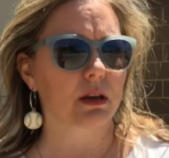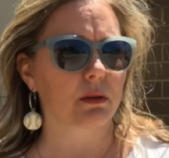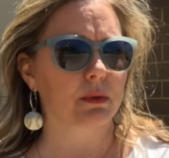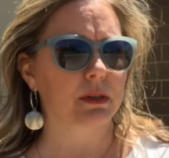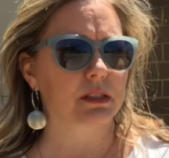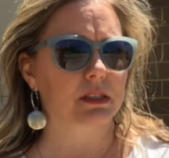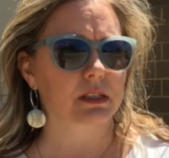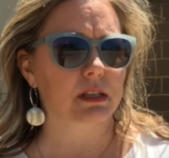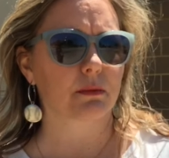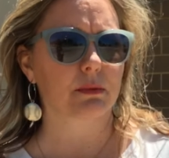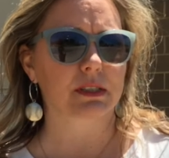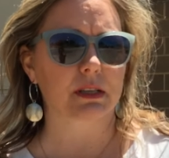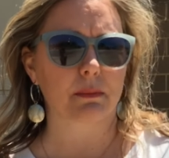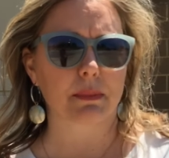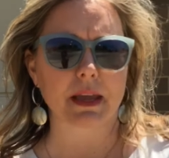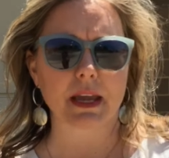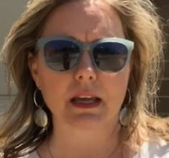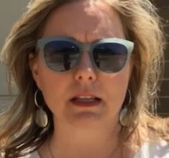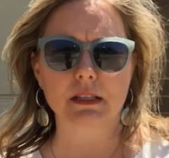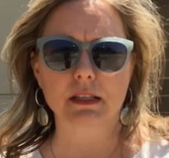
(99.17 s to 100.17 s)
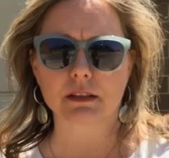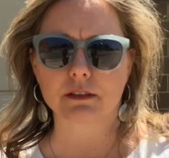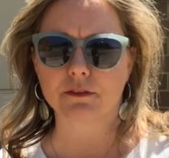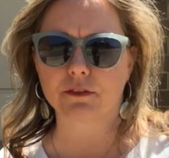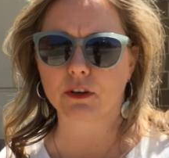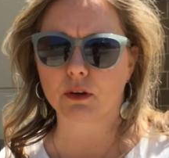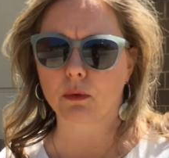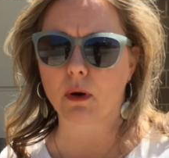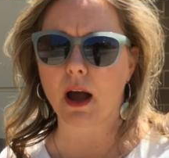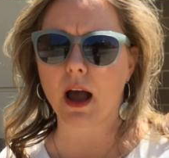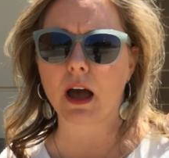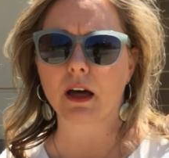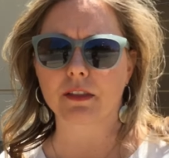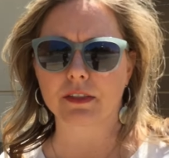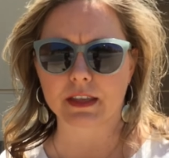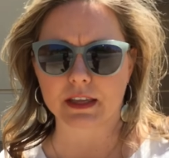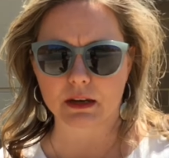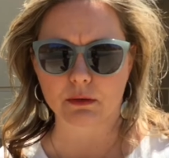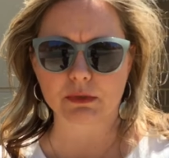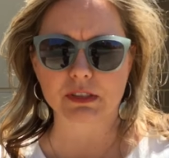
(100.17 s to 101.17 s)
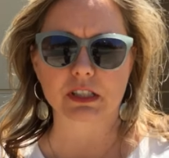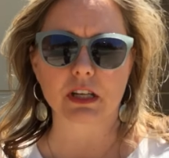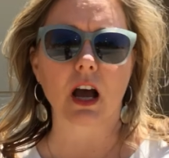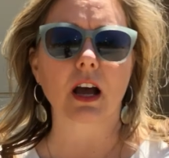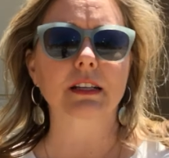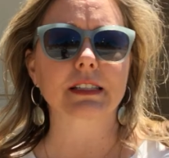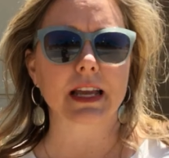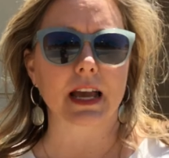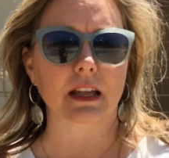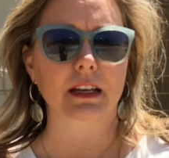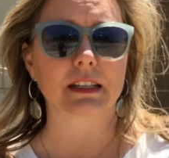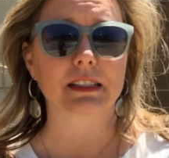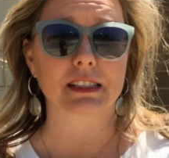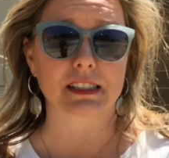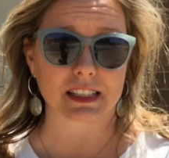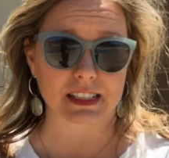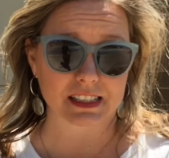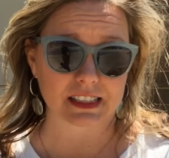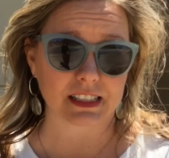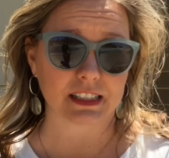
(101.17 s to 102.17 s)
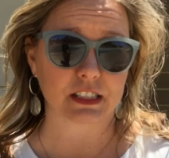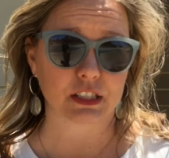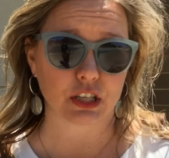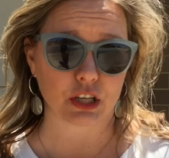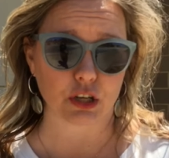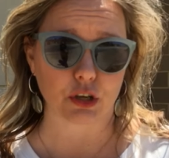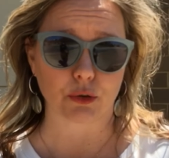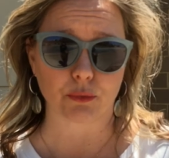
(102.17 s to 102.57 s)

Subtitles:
It was abandoned for a while, and then it was knocked down in 62.